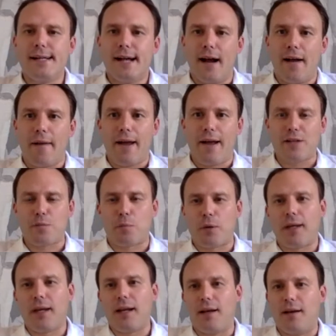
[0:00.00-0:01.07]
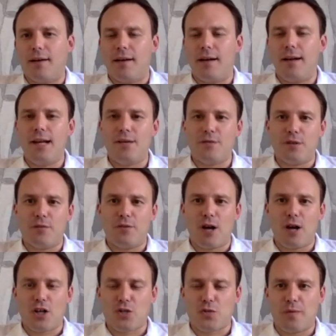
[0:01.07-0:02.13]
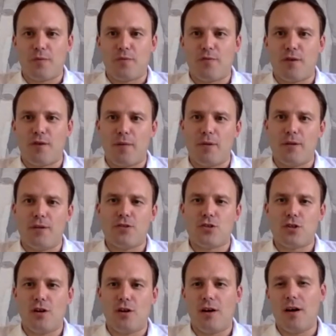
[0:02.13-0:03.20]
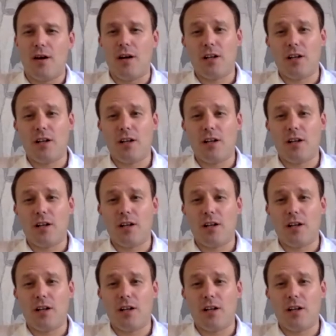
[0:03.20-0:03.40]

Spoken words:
And that's bringing a level of luxury and refinement to a